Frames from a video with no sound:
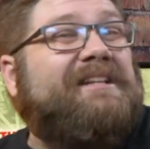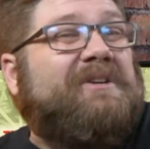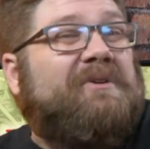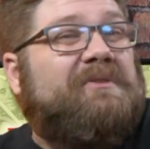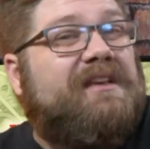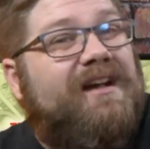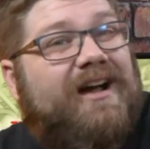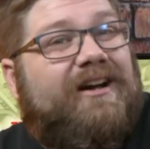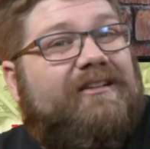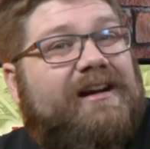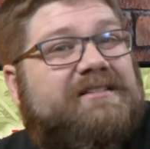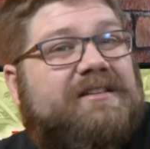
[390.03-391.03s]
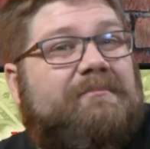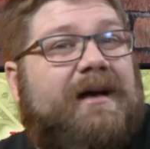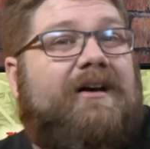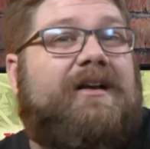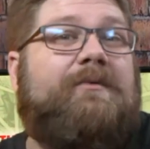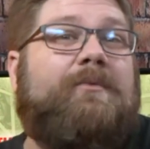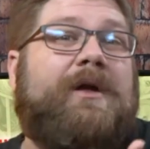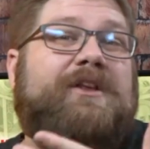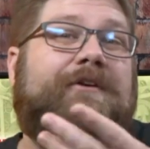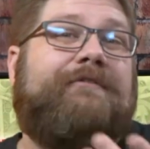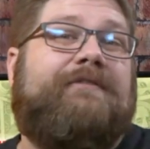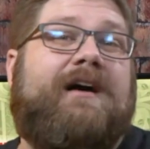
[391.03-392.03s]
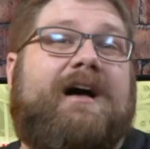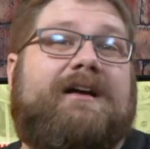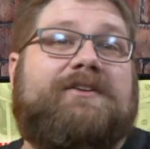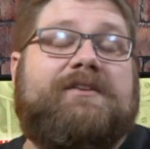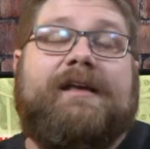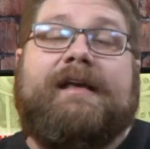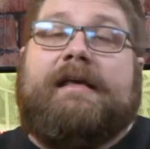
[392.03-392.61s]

told the IRS about it when you filed,